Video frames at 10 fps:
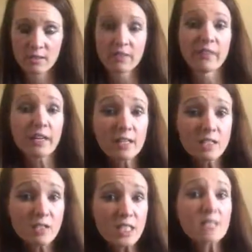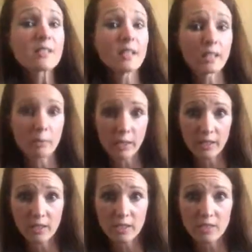If I can do this,
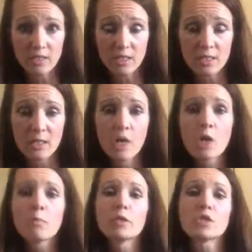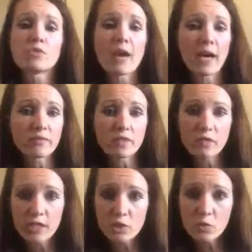anybody can do this. But you have to
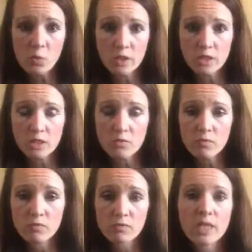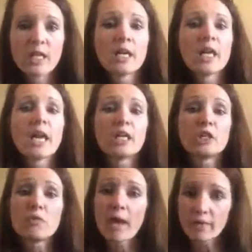find your want to,
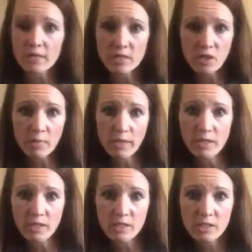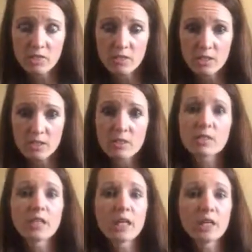and you have to stop making excuses,
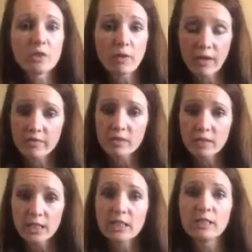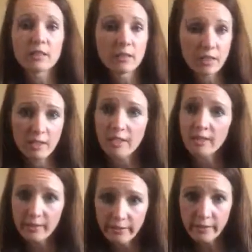and you have to lean in and get
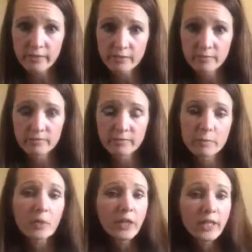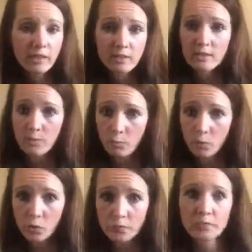it done. Plain and
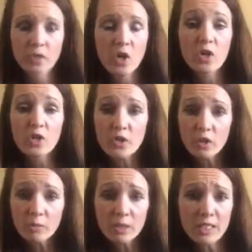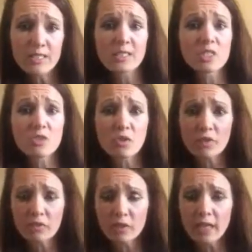simple. Are there going to be days that you
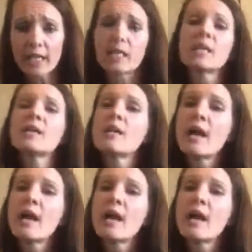don't feel like it?